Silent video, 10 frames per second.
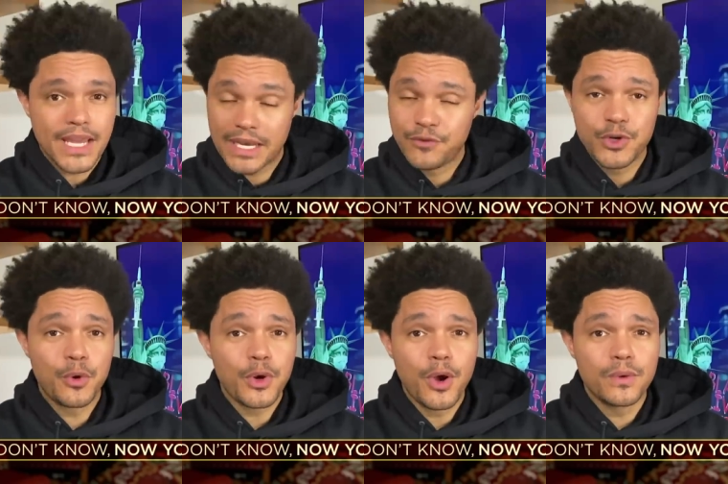And if you
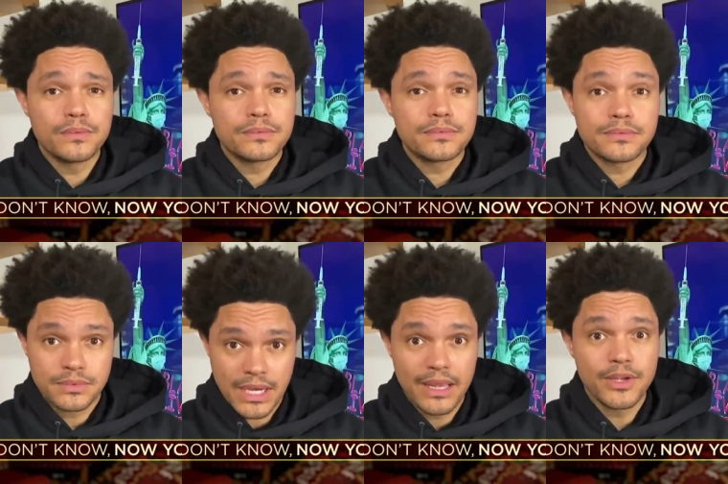don't know,
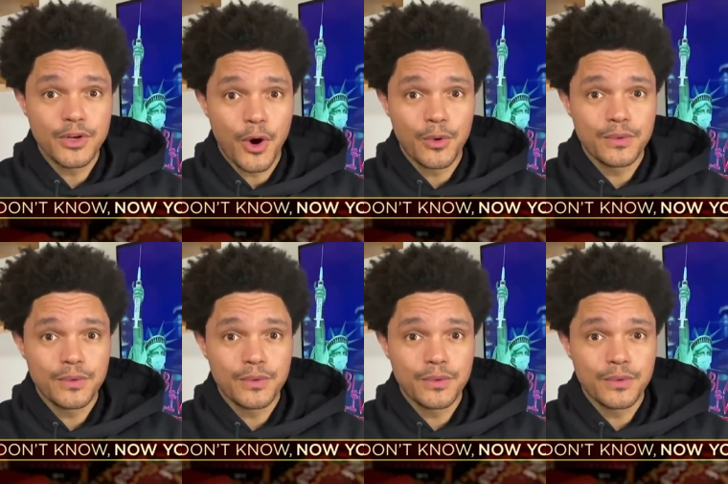now you know.